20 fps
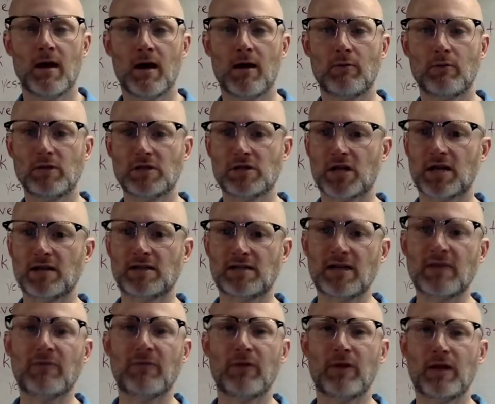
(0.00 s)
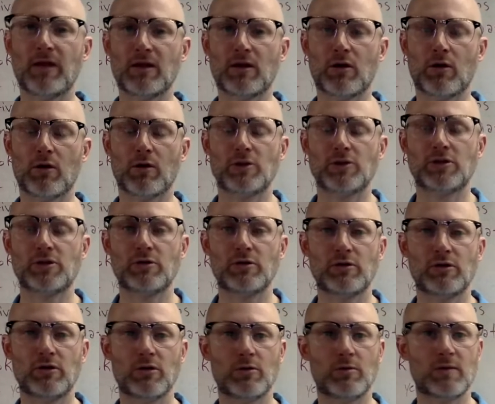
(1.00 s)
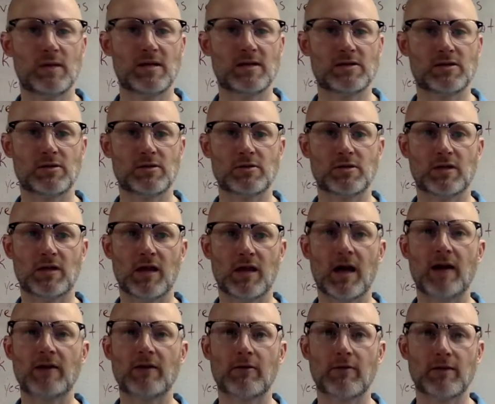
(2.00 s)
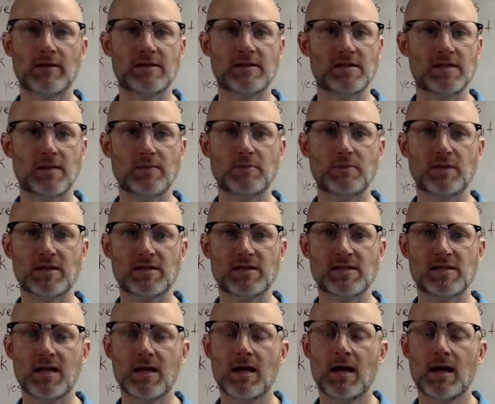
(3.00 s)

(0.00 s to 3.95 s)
which I definitely encourage you to do because there's a lot of great subjects,